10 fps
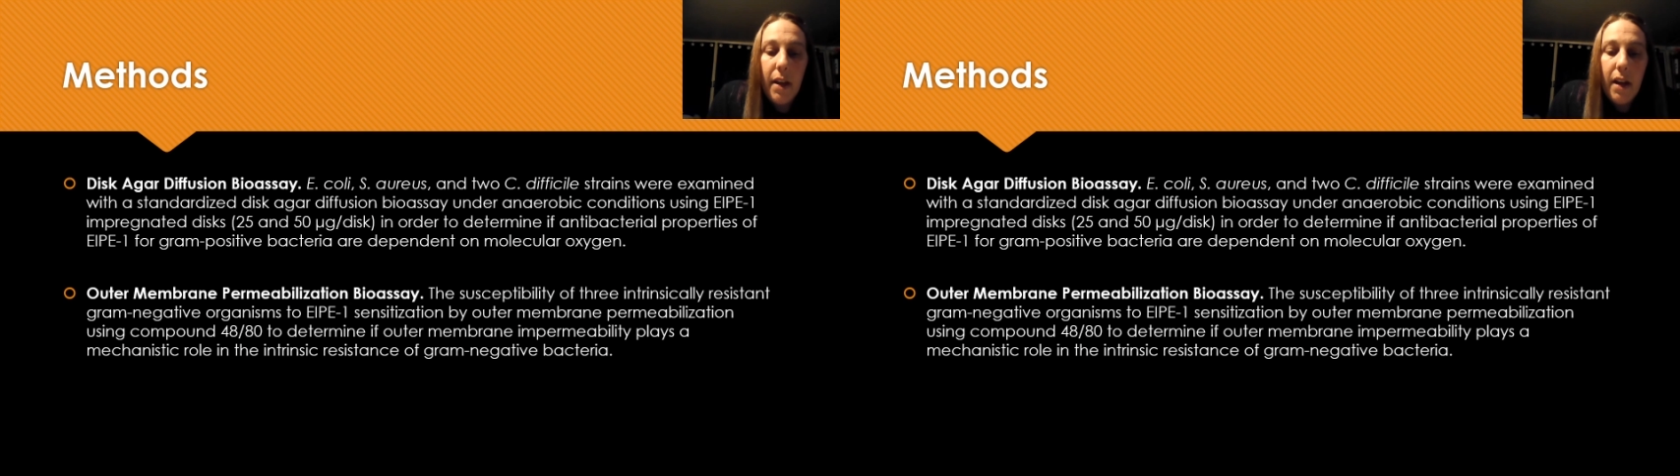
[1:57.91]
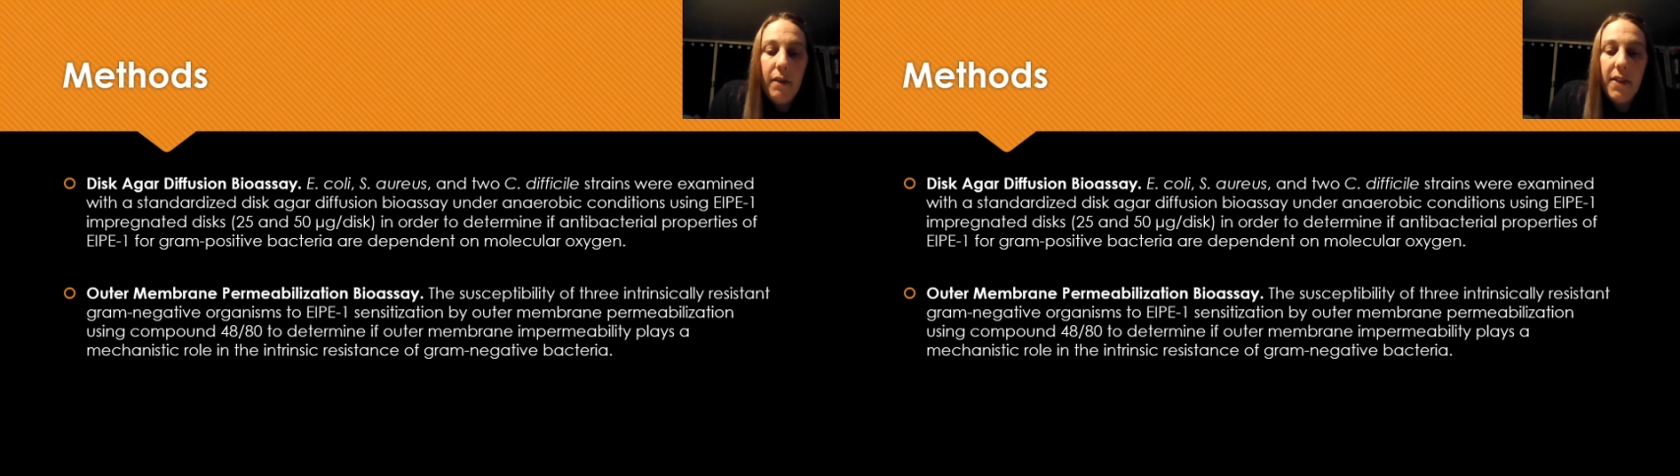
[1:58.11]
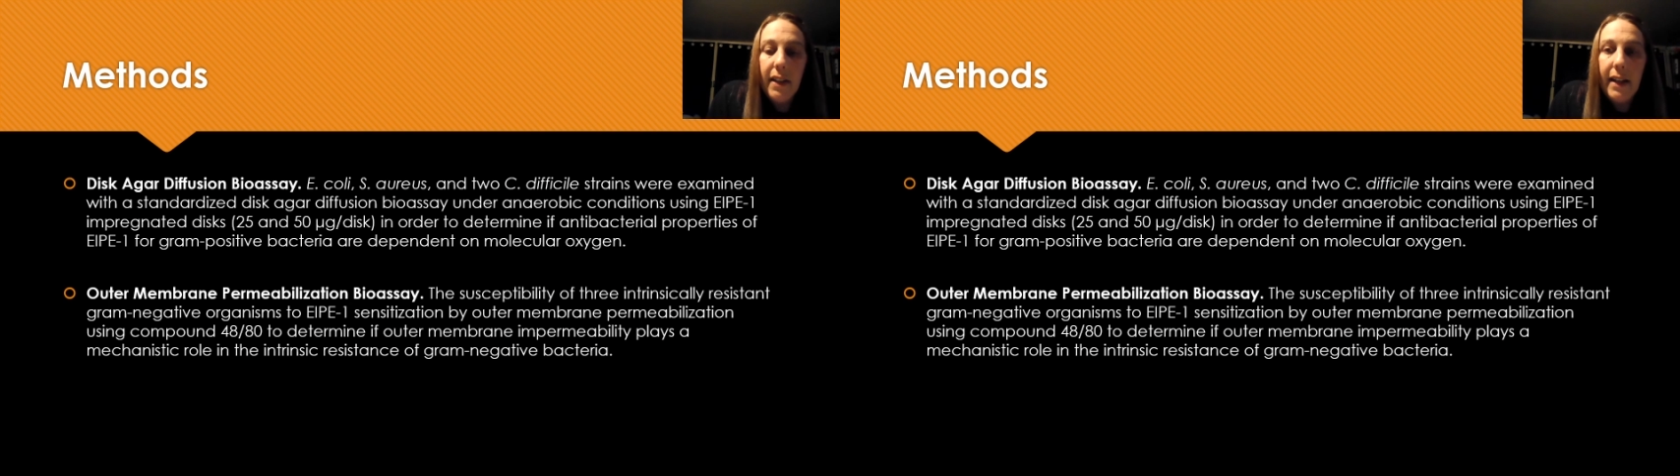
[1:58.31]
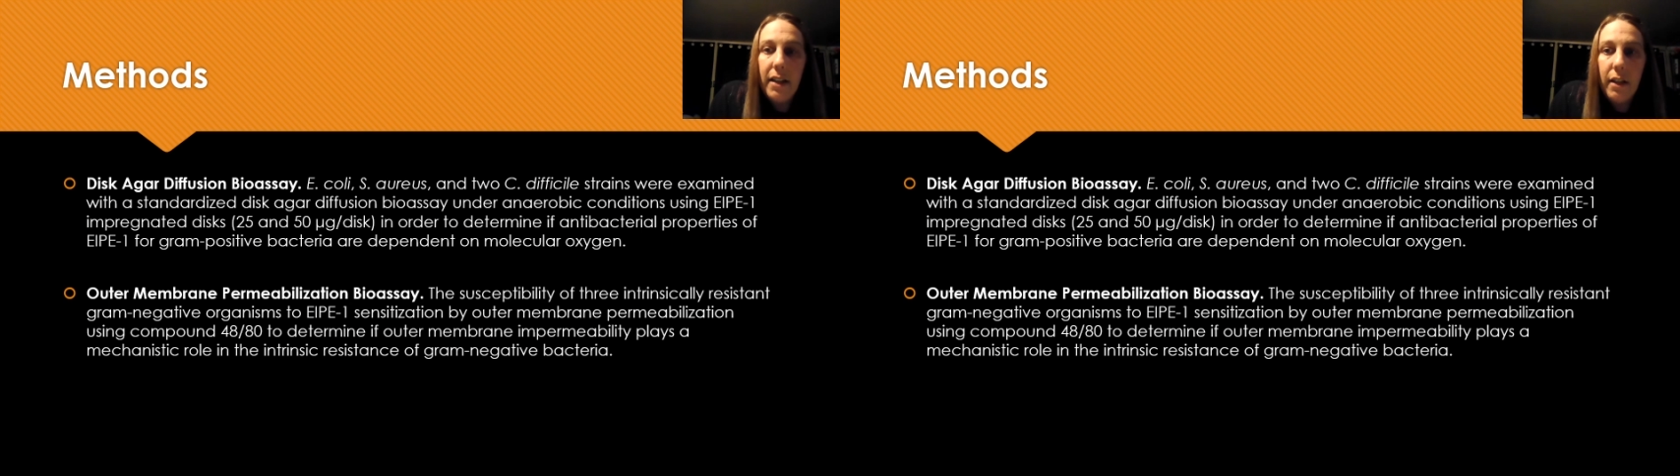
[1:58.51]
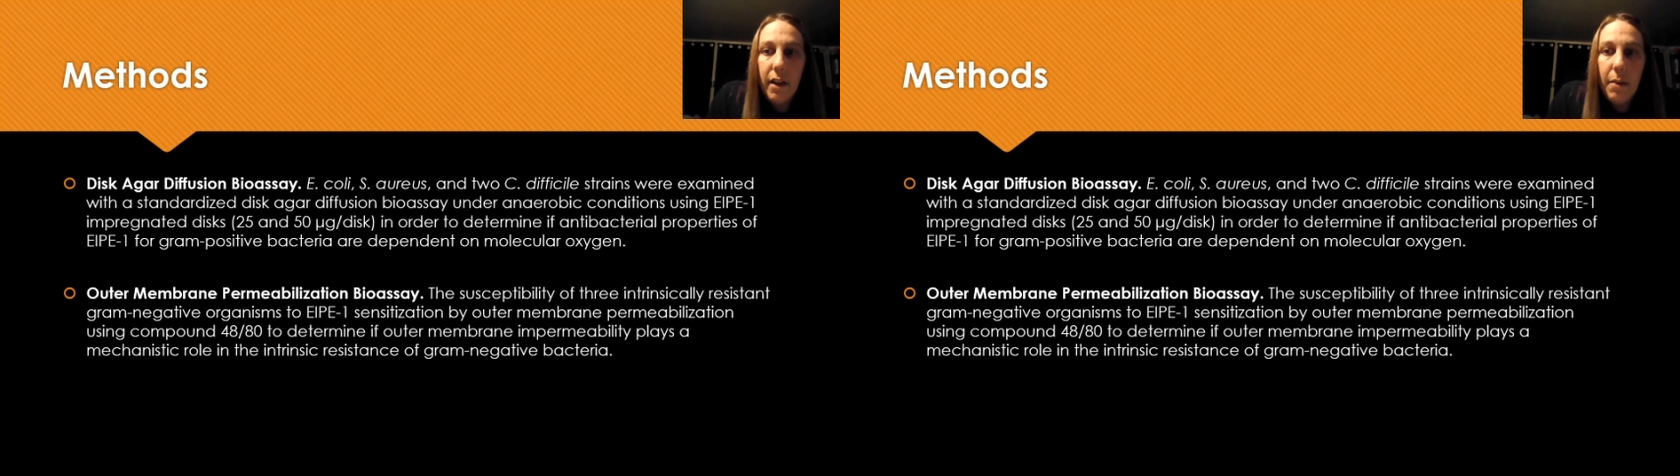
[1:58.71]
of
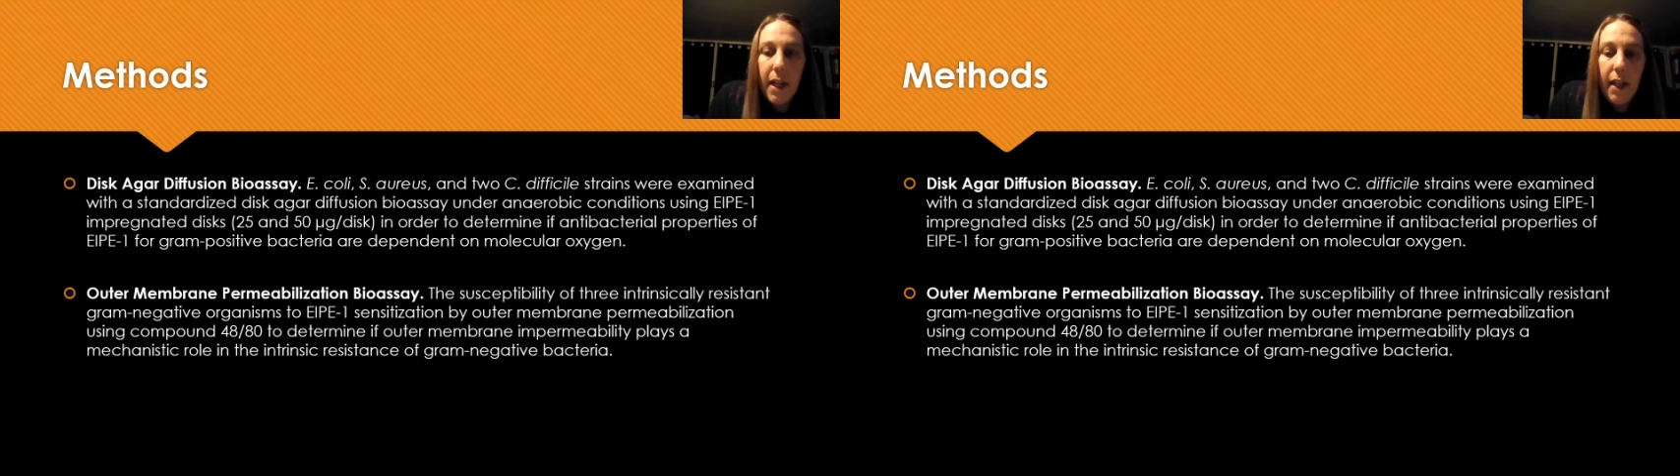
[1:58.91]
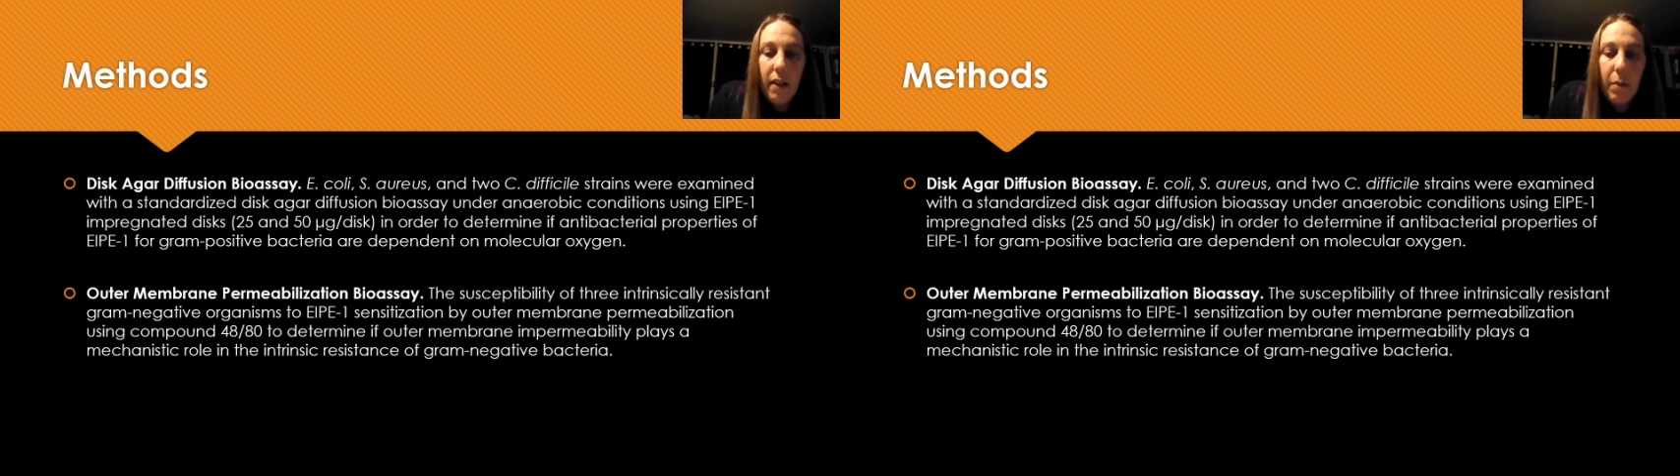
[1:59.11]
selected gram-negative